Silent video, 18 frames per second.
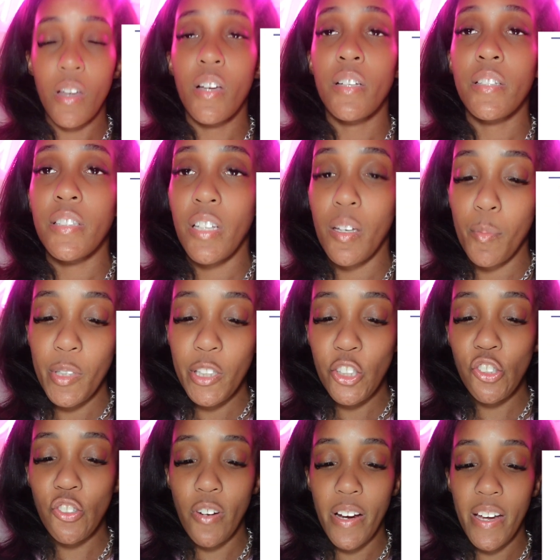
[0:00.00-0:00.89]

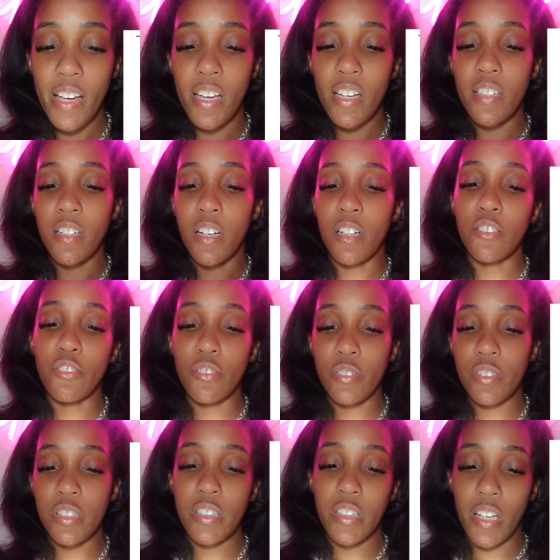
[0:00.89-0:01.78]
Demonstrate and
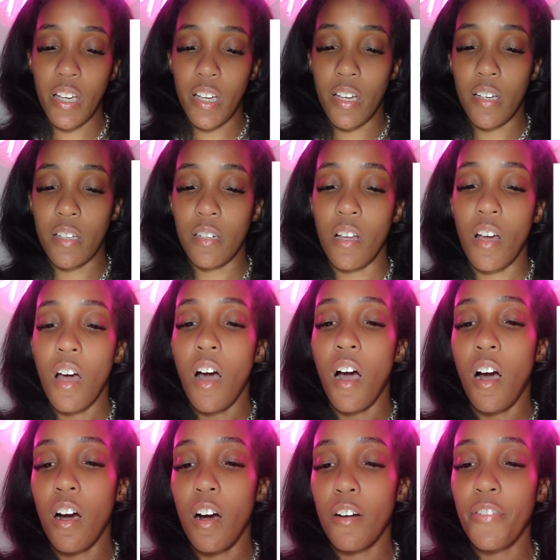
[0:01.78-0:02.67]
understand
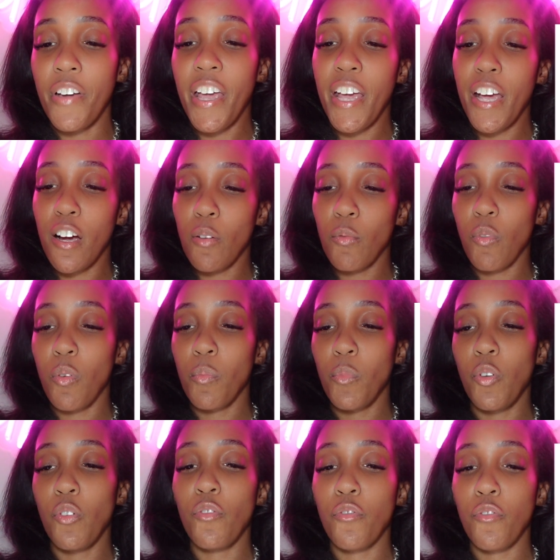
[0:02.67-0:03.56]
of hair
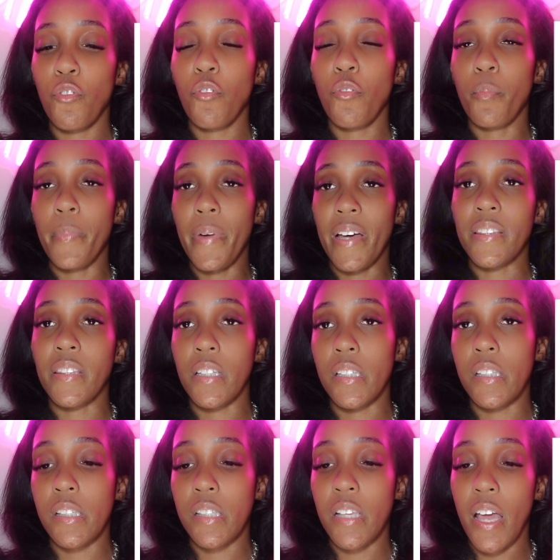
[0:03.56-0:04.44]
removal
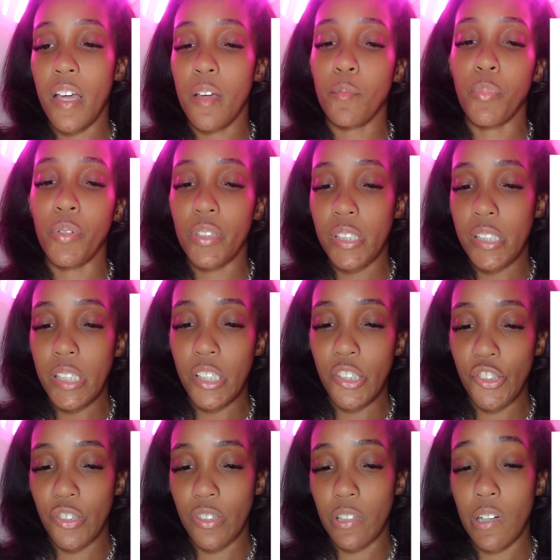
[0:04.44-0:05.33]
methods and
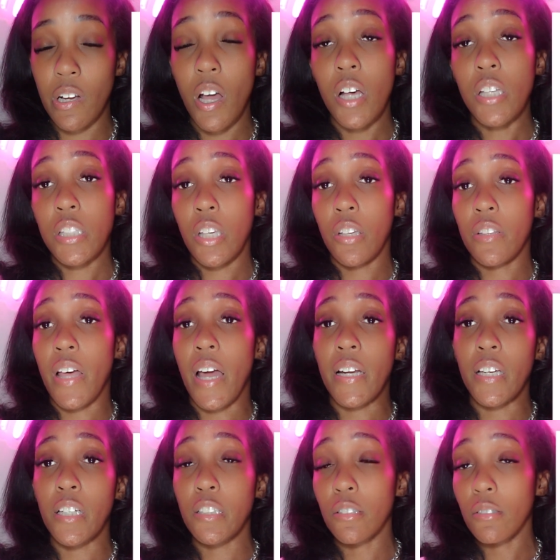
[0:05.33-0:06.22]
procedure. So that
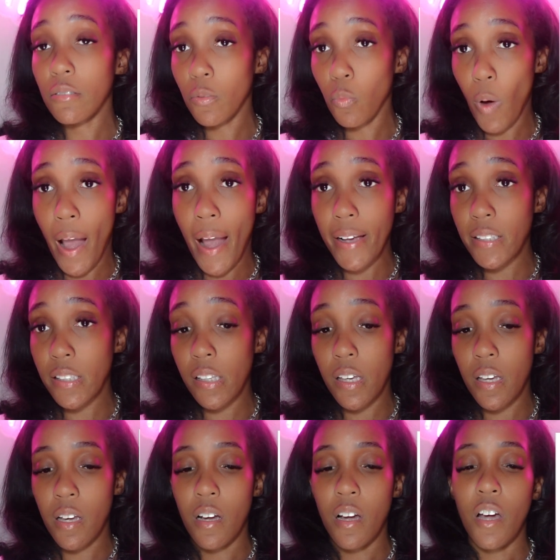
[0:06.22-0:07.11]
includes
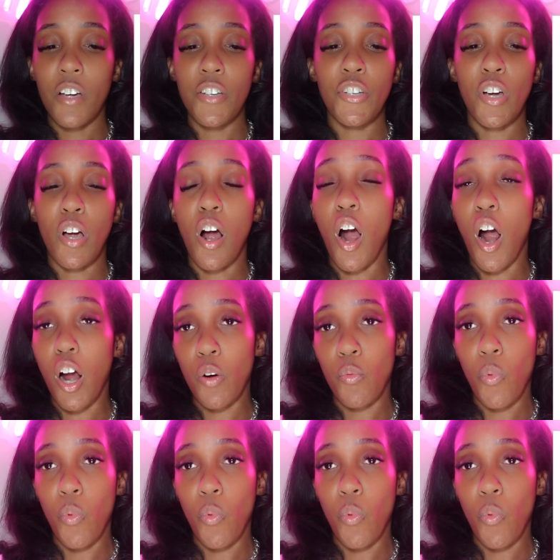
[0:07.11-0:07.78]
waxing, your hard